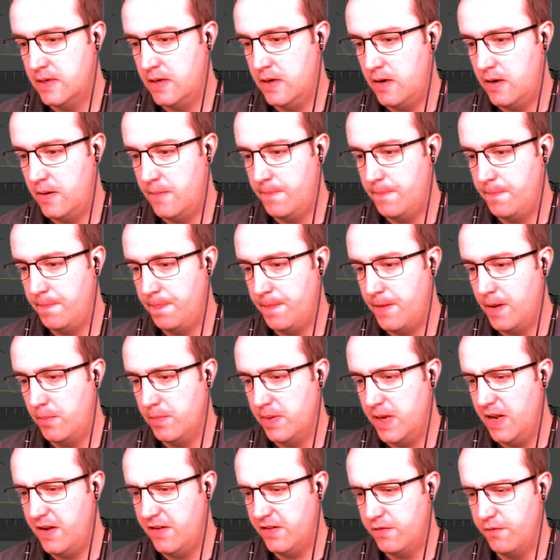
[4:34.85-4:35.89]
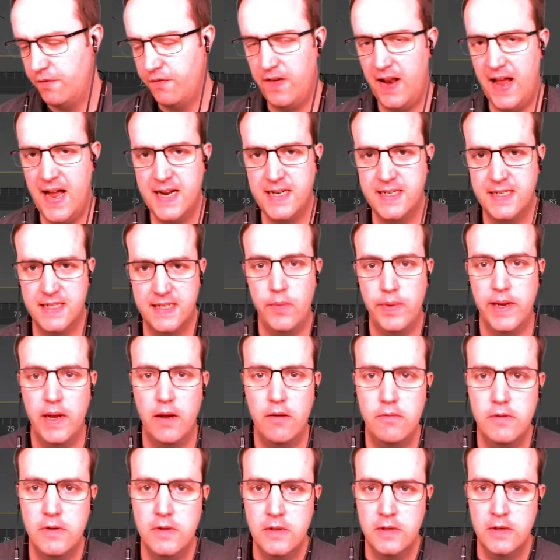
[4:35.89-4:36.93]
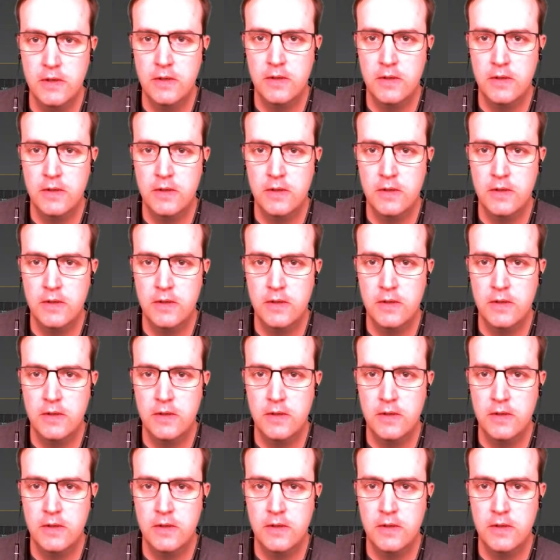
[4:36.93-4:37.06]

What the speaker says: I'm getting some flags. There we go.